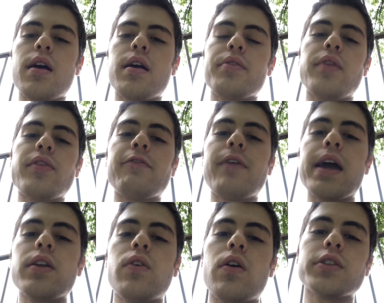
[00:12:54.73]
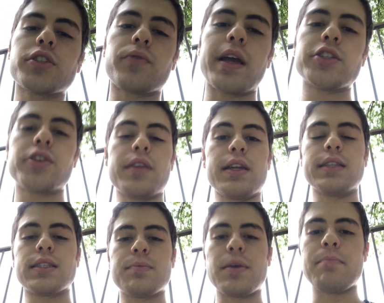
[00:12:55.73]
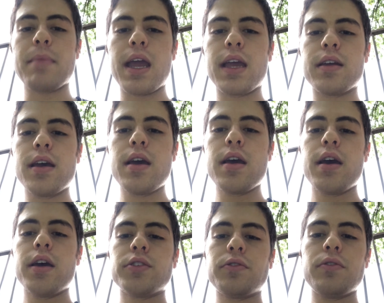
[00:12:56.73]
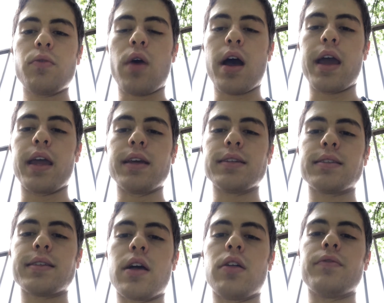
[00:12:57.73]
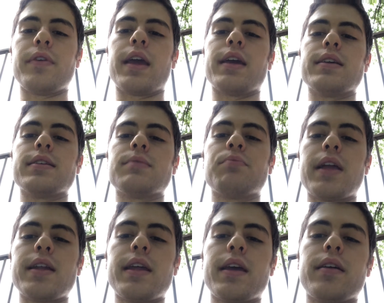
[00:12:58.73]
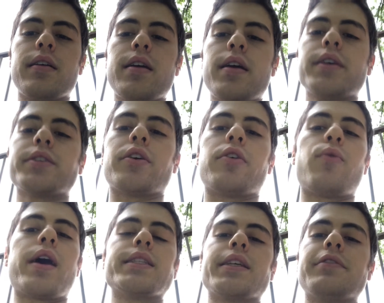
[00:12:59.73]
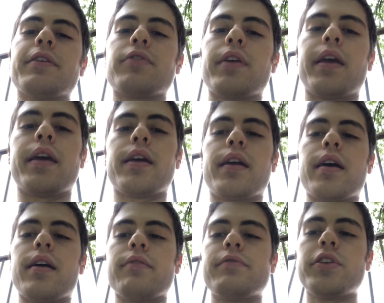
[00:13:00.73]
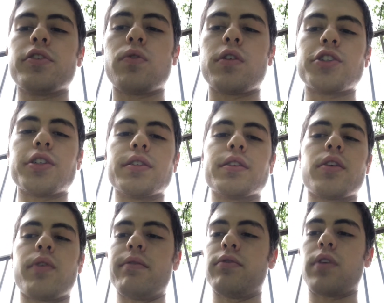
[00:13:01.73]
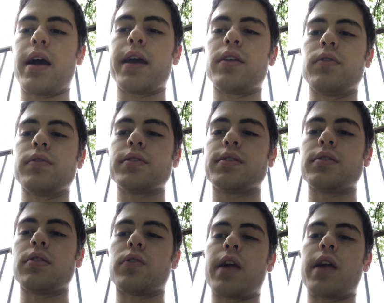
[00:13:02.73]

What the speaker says: Then the final alteration that needs to be made to the wine itself is blending. So wines of differing vineyard origins, grape varietals, or